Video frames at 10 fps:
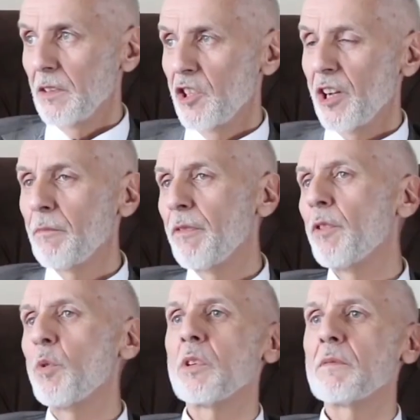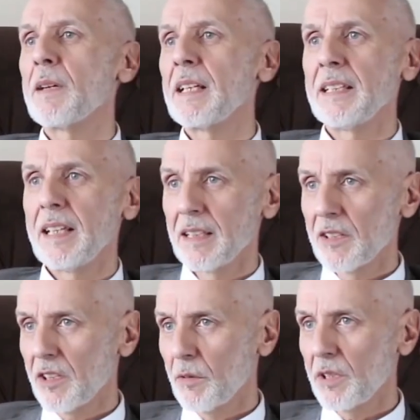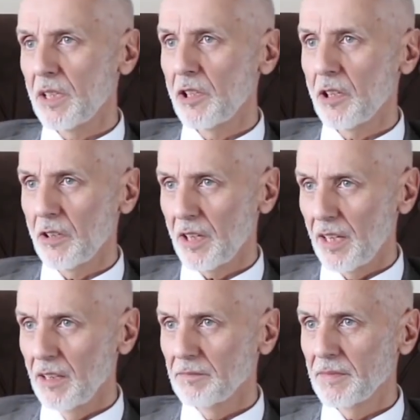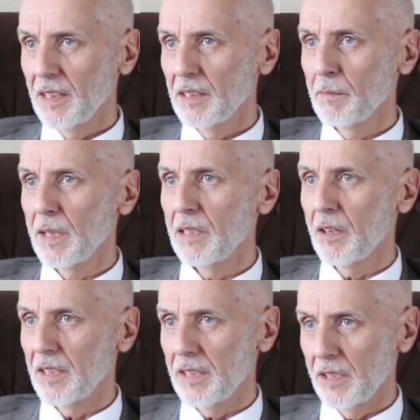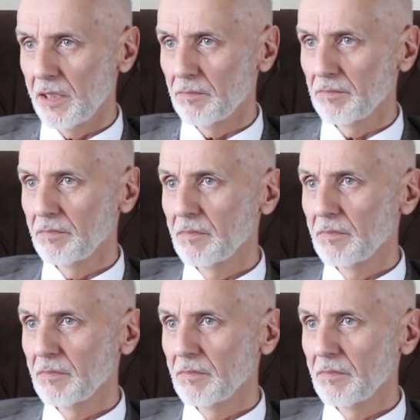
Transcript: Jump forward many years. I was in Turkey in the mid-90s.